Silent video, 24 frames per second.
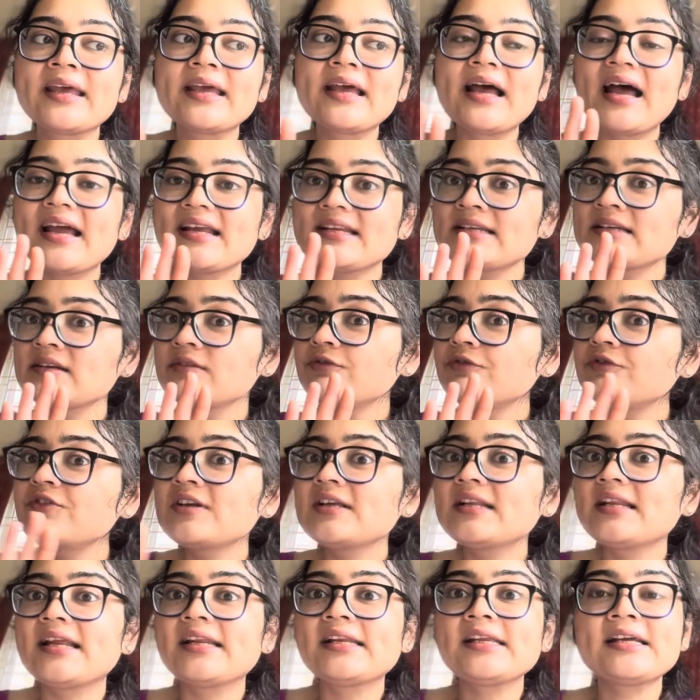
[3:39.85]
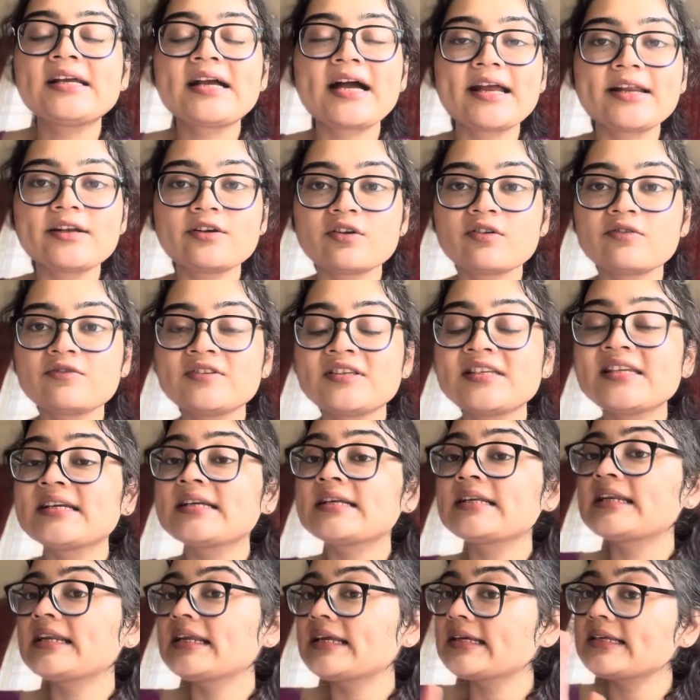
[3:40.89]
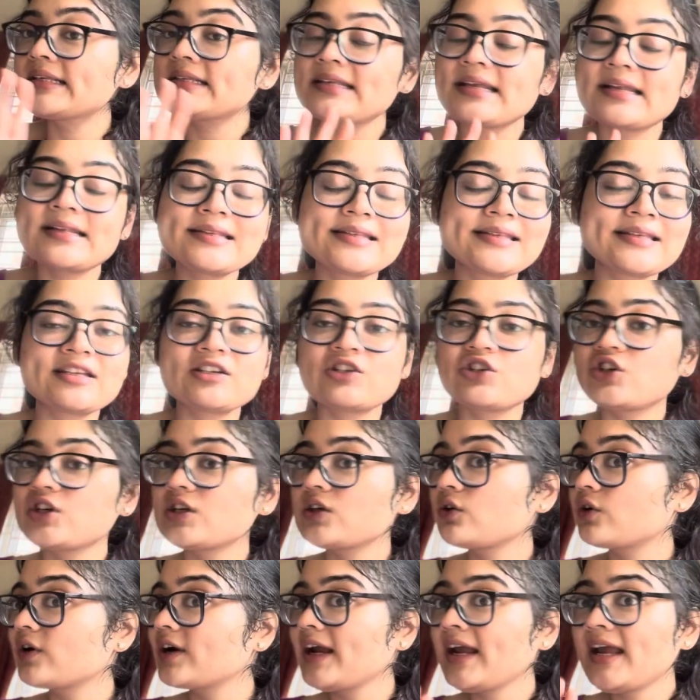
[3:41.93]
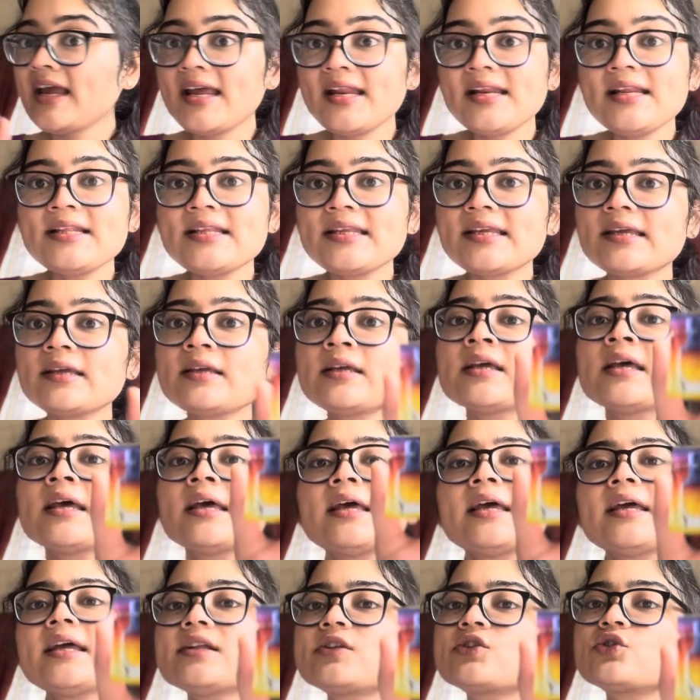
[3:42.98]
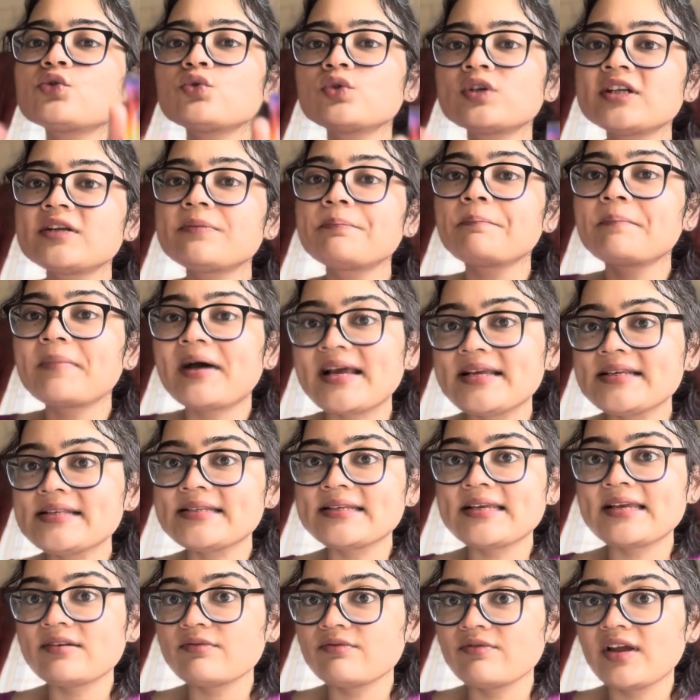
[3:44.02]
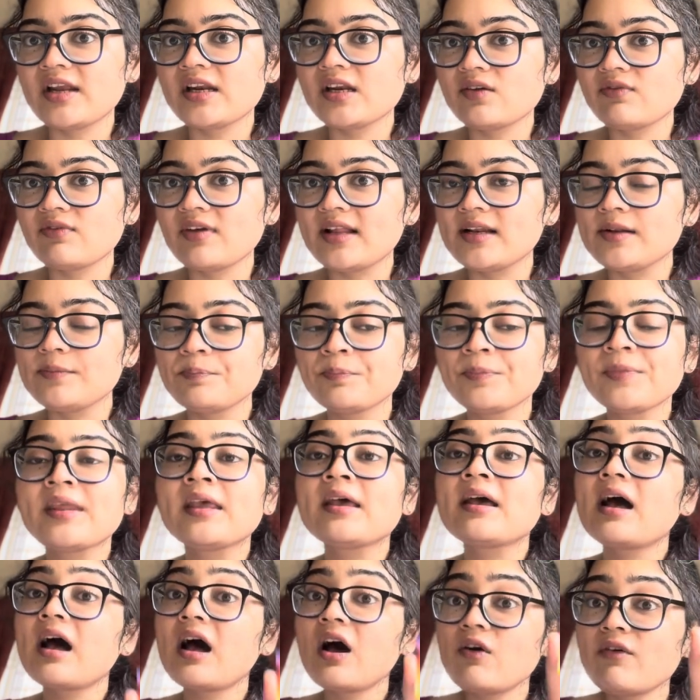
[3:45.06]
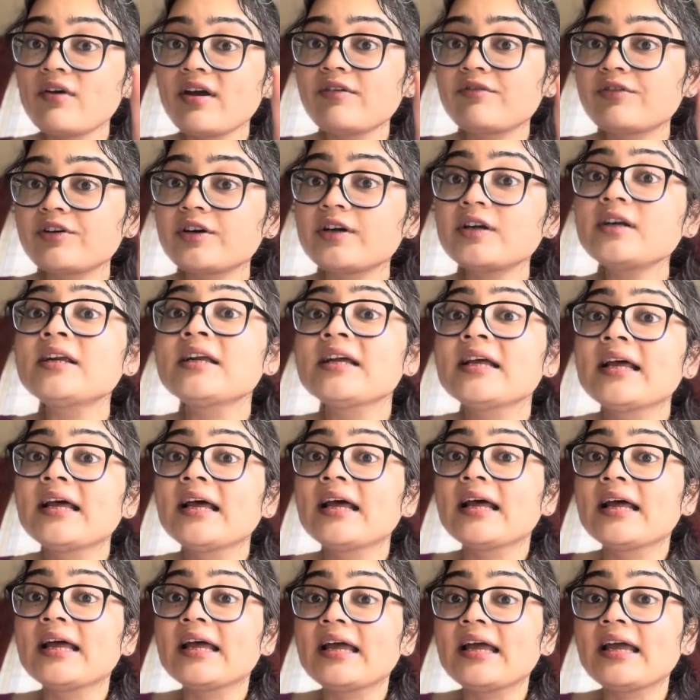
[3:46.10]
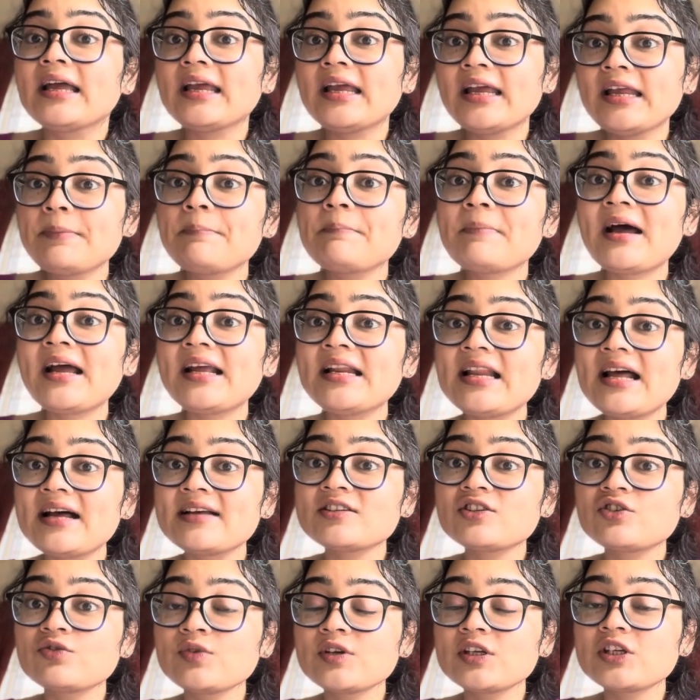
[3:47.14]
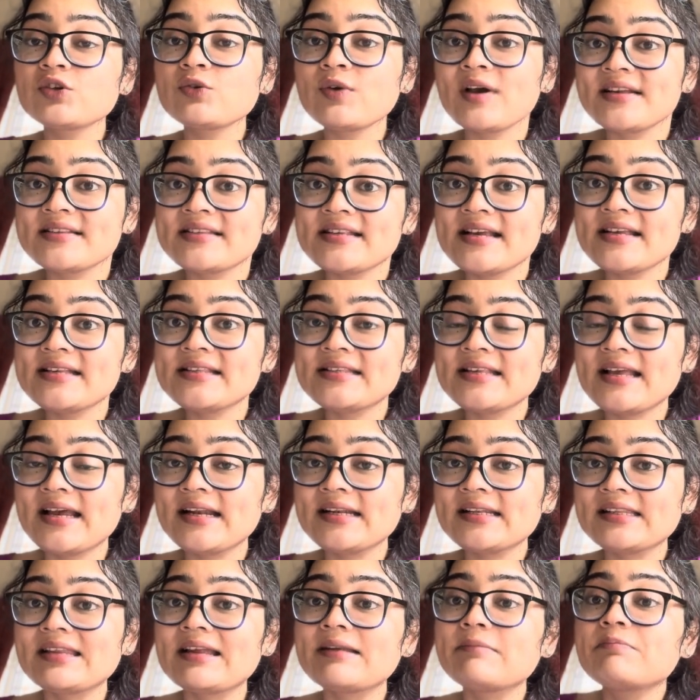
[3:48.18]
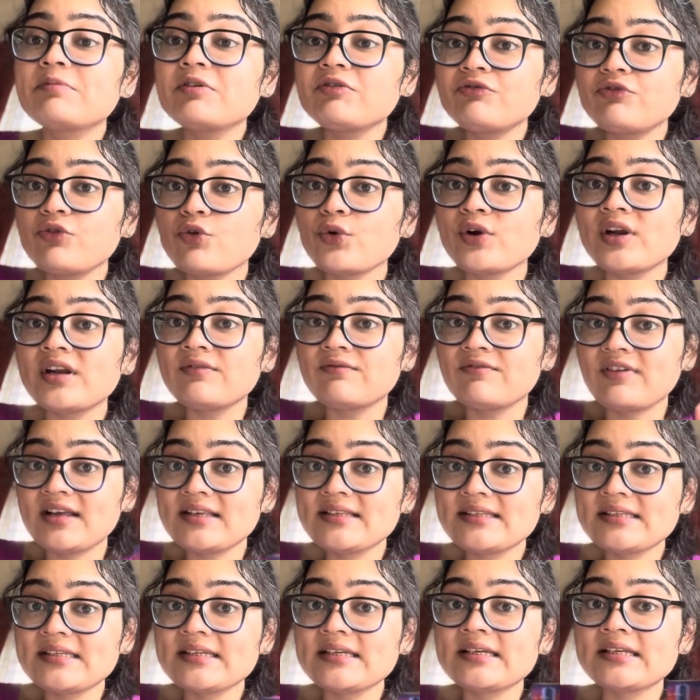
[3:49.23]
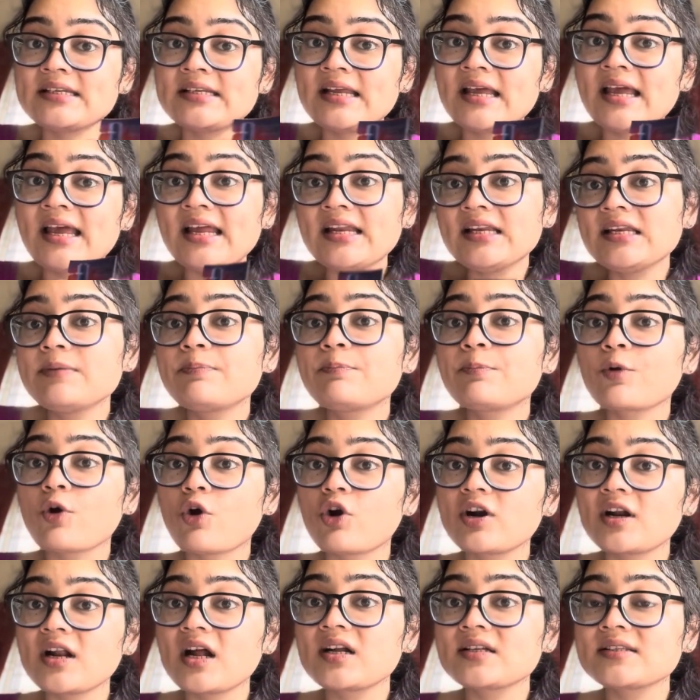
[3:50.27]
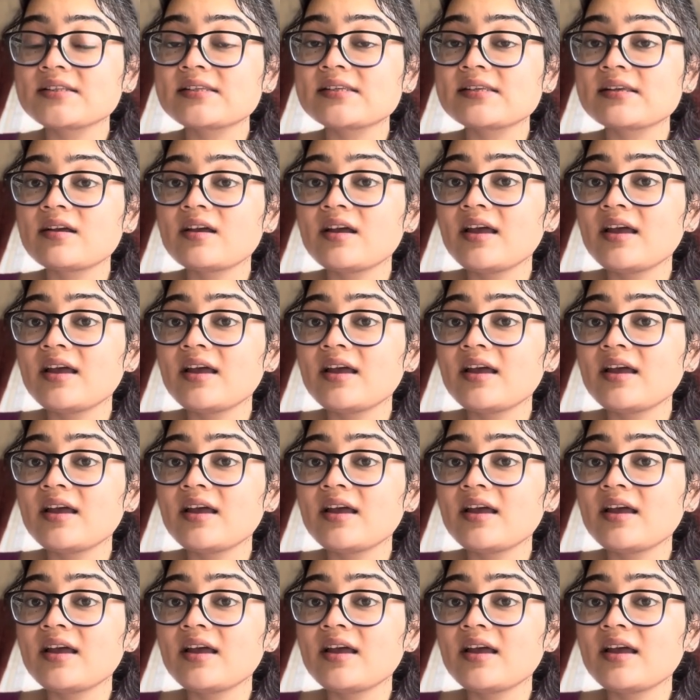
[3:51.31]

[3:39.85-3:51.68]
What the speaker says: I didn't feel any kind of tingling sensation or anything. It suited my skin very well. However, in my last video, as I said, that before investing in any products,